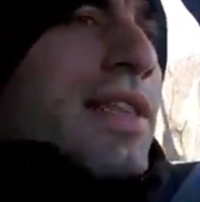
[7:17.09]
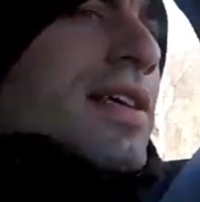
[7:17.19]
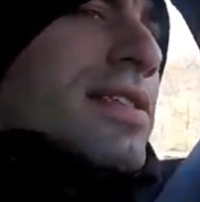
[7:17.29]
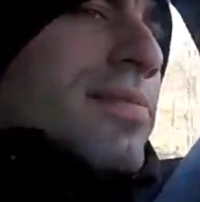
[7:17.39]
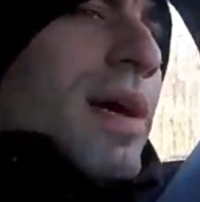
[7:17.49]

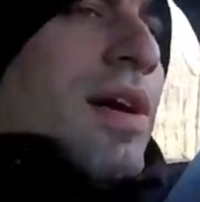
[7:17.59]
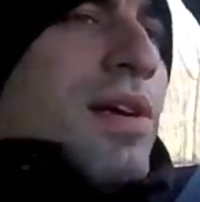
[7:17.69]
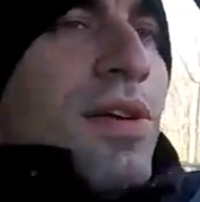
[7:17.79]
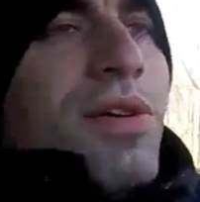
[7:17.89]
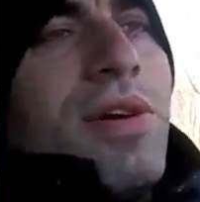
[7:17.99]
things about
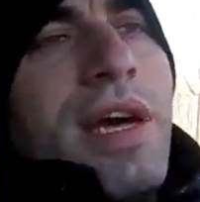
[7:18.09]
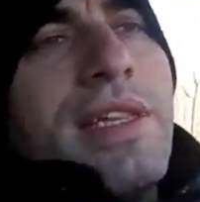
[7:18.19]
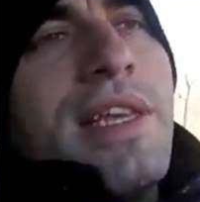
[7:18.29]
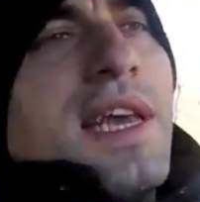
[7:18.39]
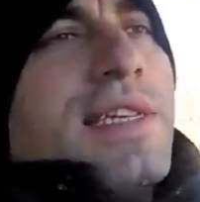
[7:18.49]
it. Oh, head
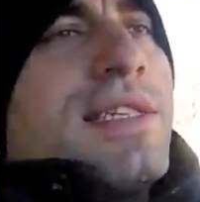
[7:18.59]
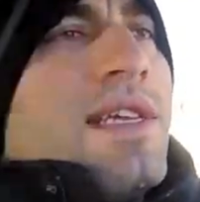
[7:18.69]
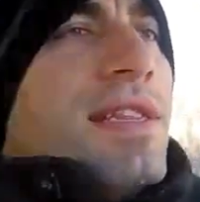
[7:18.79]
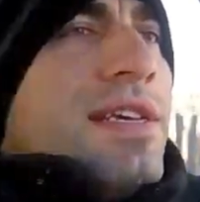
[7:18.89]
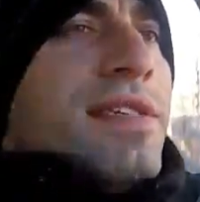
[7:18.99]

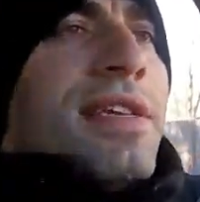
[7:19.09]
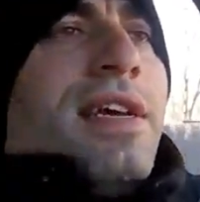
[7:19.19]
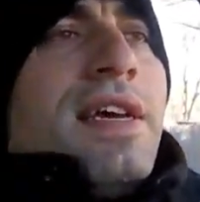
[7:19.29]
gasket this.